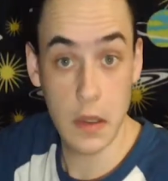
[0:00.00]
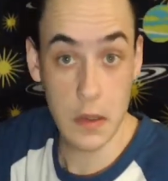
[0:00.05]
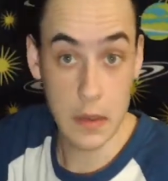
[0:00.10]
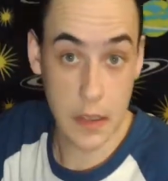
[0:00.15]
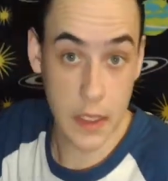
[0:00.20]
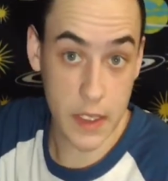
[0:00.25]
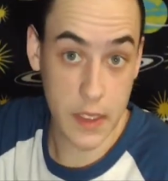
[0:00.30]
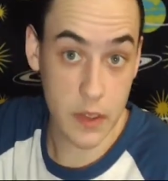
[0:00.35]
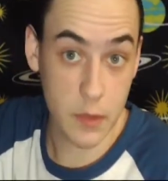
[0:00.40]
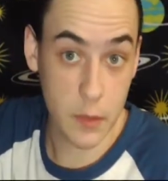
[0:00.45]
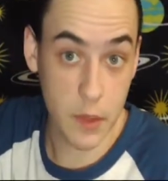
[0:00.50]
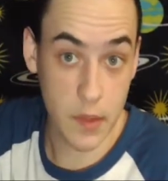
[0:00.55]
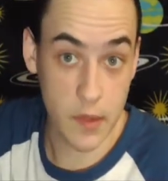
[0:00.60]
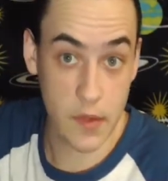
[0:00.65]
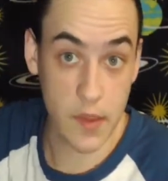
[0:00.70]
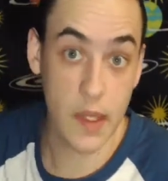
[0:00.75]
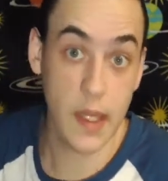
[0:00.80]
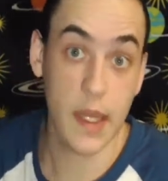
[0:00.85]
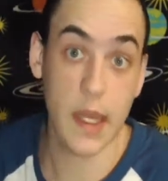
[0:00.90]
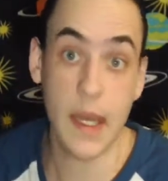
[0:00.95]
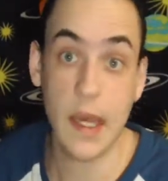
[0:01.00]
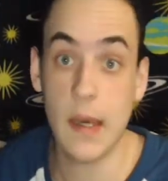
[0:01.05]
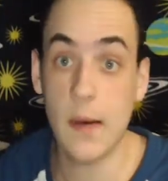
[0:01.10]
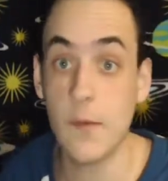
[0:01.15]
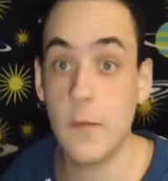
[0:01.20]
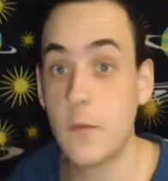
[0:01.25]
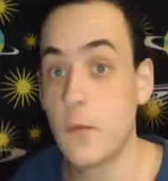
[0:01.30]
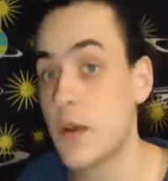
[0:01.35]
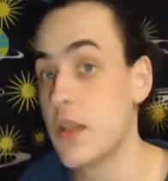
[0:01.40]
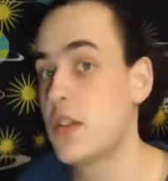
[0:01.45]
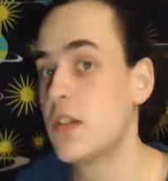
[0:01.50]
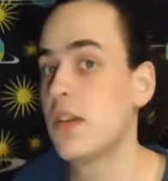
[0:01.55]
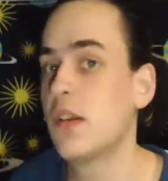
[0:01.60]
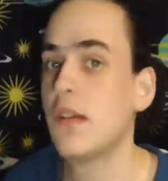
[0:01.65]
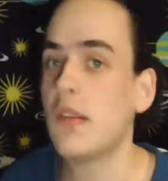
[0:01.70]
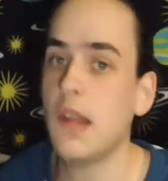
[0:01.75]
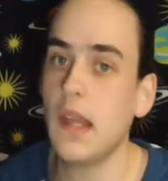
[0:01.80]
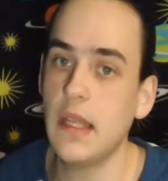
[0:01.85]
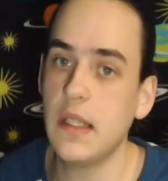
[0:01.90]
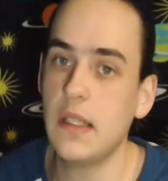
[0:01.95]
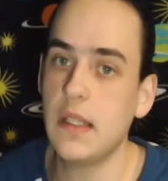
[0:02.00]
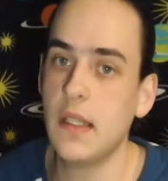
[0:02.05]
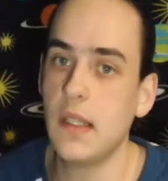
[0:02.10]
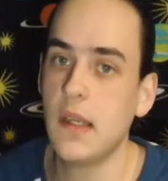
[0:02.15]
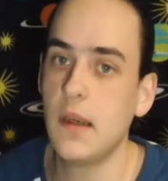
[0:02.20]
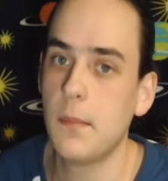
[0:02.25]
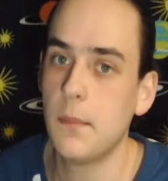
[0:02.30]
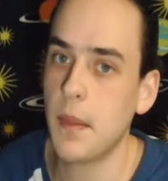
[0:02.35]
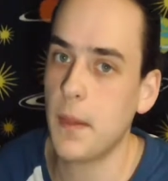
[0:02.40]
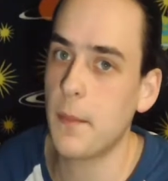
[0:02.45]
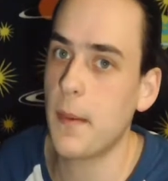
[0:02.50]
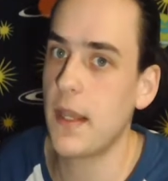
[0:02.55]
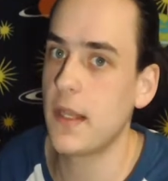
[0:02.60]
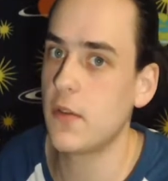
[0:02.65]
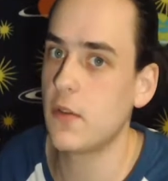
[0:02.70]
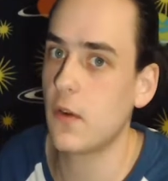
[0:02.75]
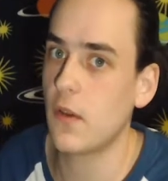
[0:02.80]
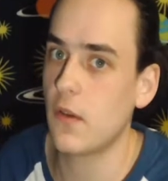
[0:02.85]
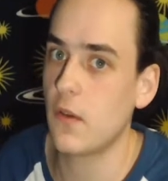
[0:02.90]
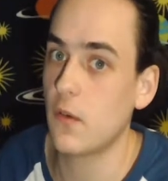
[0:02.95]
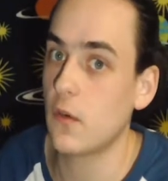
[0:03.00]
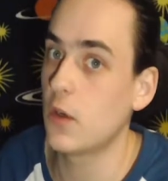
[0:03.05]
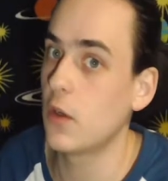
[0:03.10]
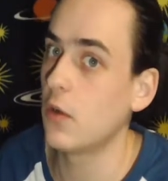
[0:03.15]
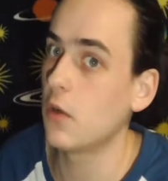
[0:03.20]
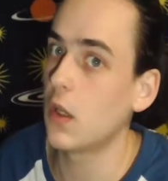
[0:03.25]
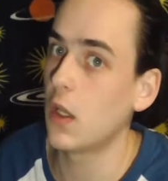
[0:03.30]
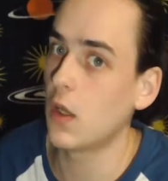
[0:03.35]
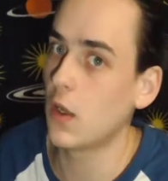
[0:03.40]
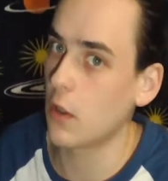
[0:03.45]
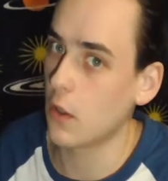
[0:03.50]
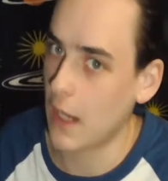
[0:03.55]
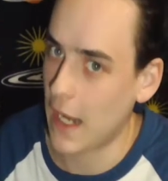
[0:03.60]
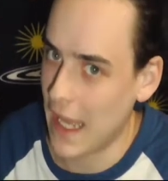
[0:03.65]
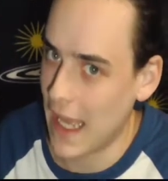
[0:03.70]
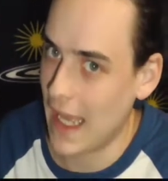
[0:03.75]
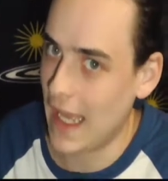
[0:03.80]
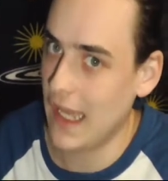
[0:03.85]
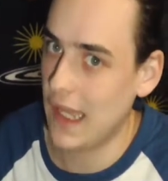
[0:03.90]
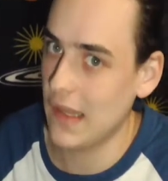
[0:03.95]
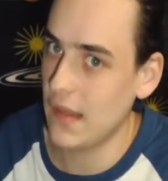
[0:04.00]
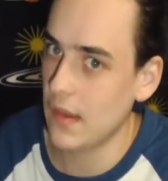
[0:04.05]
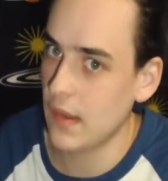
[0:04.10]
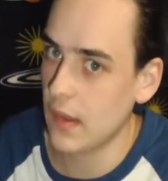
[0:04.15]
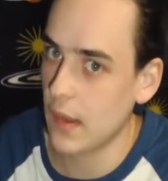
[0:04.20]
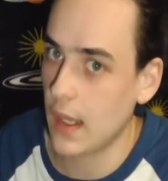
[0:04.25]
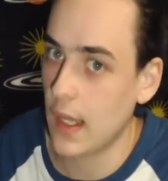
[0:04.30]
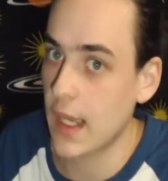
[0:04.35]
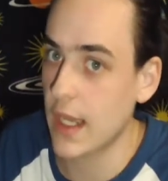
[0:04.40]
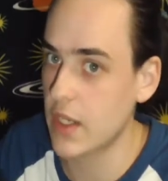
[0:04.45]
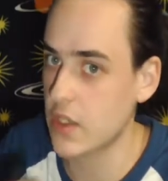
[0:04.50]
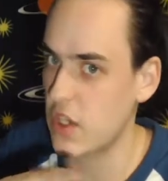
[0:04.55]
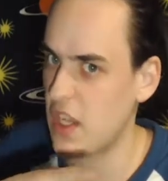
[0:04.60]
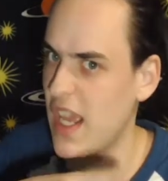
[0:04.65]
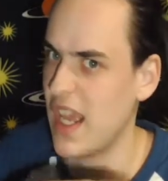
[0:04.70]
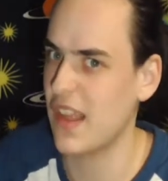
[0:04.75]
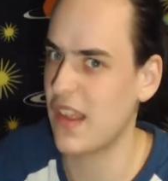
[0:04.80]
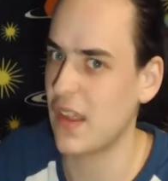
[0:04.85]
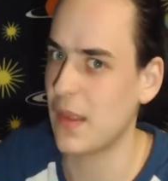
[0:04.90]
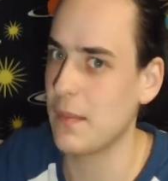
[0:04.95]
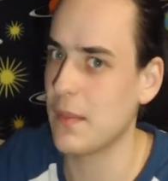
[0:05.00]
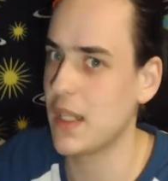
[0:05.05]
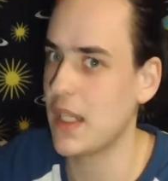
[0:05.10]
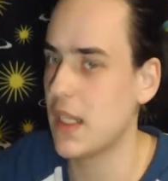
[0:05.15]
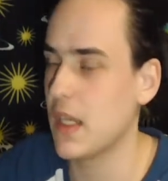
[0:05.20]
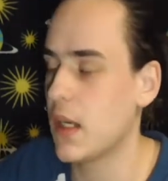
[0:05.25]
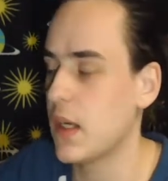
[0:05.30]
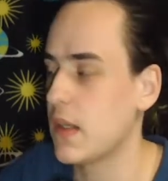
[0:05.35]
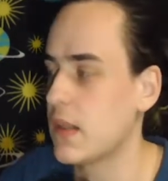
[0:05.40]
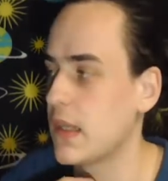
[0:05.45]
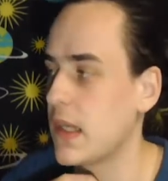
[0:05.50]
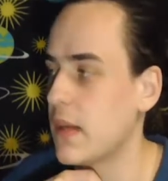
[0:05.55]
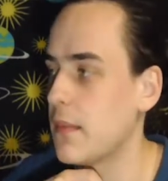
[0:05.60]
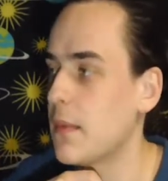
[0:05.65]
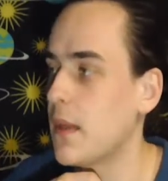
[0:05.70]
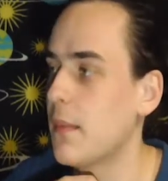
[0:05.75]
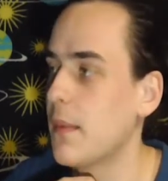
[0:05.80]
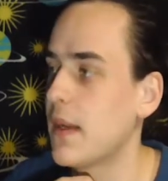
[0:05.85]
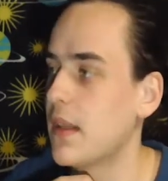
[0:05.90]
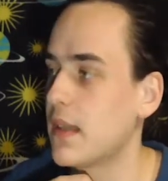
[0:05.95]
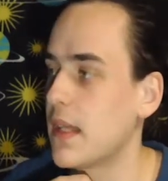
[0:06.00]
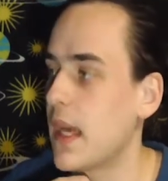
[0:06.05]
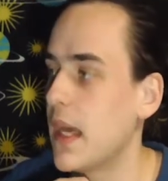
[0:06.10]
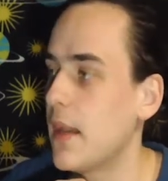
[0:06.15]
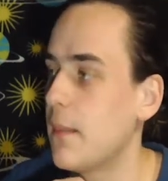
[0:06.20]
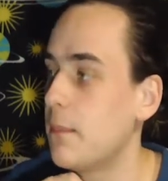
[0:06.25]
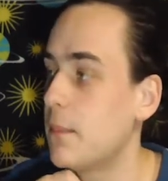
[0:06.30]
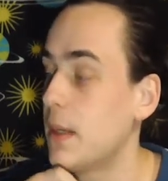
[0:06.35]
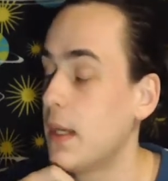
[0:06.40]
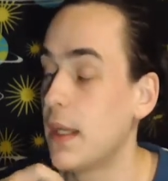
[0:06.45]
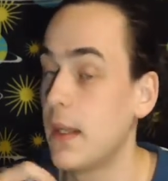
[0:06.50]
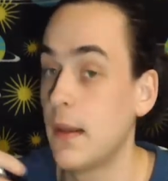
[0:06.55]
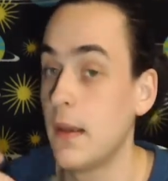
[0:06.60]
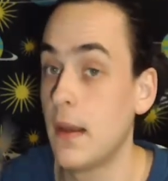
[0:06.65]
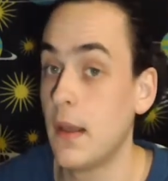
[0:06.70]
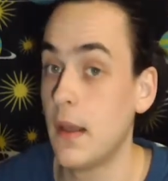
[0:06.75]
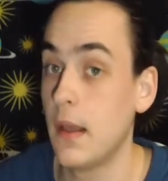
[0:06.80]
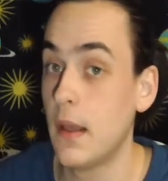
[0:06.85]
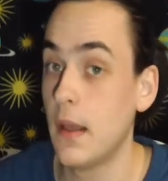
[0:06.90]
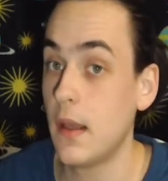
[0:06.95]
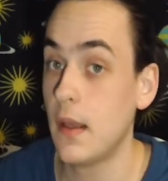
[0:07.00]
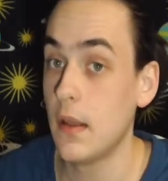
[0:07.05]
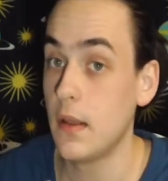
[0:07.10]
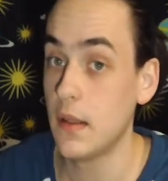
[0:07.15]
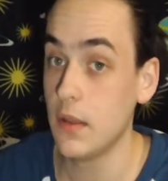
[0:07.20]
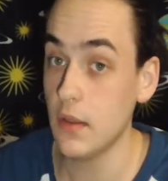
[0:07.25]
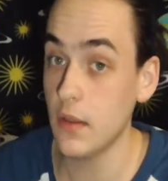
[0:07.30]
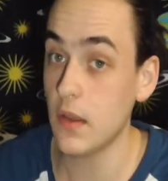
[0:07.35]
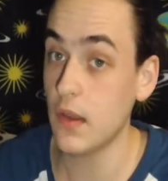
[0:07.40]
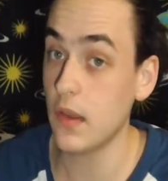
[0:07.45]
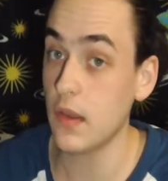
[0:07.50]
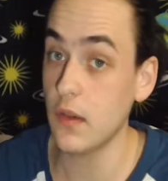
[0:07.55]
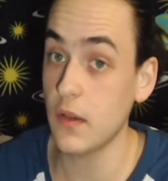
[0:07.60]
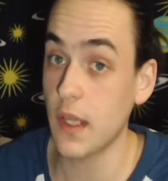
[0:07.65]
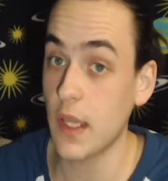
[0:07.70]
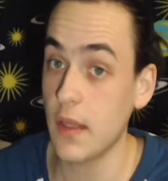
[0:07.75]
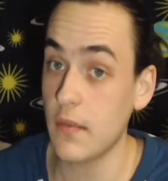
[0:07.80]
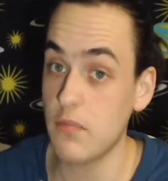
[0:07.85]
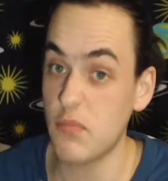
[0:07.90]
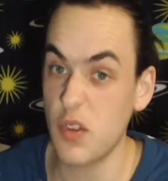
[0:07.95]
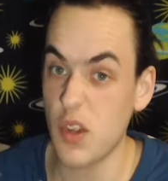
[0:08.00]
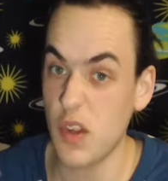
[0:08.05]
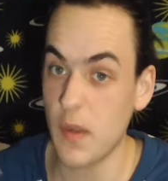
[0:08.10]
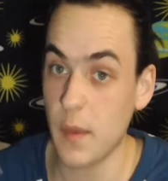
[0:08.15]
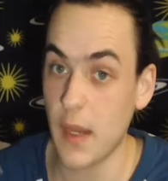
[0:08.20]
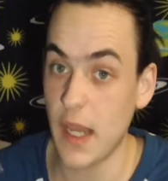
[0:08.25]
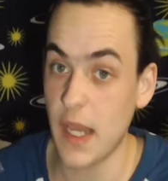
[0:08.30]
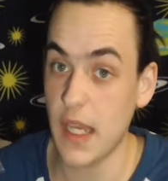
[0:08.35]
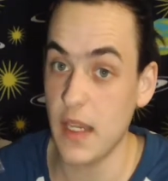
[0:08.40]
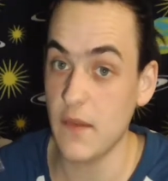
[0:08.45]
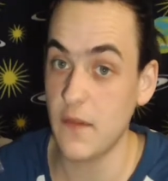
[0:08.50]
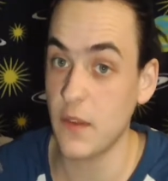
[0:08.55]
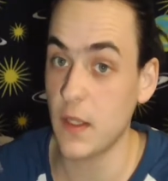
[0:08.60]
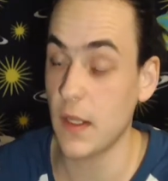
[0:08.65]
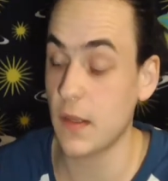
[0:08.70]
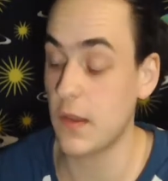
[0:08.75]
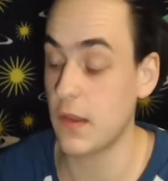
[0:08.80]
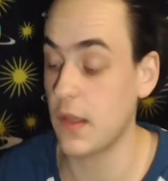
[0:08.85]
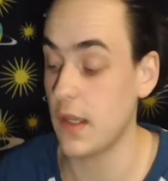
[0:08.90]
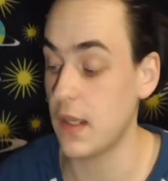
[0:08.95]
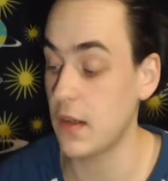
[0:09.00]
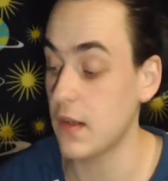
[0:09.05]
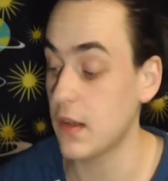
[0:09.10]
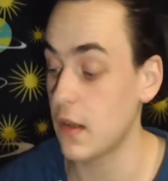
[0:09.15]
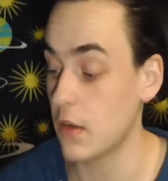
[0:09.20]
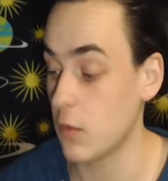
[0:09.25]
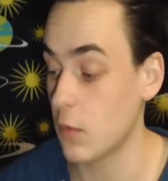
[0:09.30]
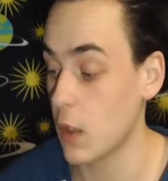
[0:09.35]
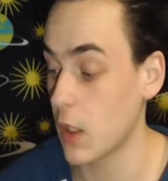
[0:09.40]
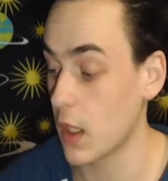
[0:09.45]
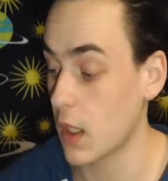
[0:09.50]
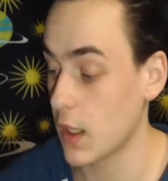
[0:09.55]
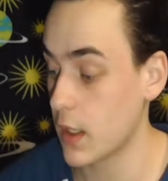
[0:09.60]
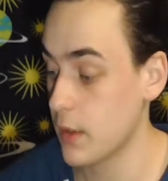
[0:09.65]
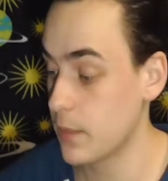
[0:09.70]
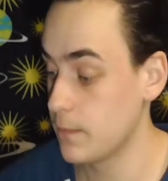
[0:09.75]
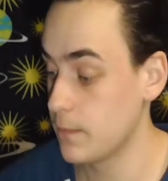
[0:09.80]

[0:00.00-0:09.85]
like the ones I have, which sadly, Big Bad Toy Store no longer has. I actually had somebody contact me about that, but you can still get just about any flight stand and it'll work.